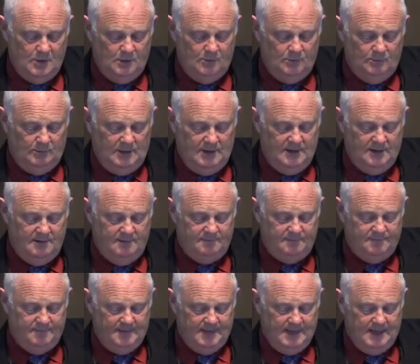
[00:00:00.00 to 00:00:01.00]
who
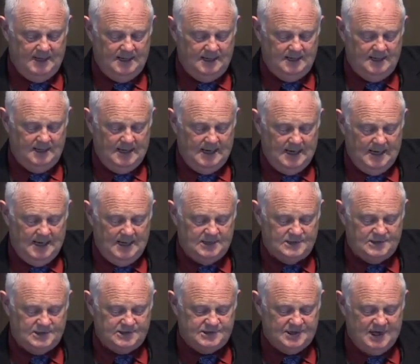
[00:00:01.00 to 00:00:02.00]
live in a
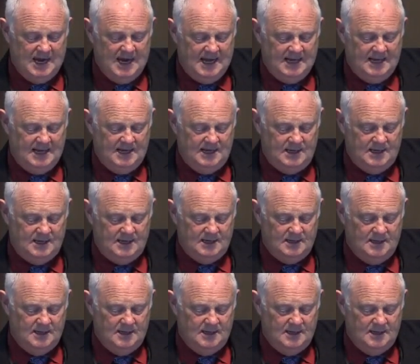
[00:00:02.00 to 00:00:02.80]
society,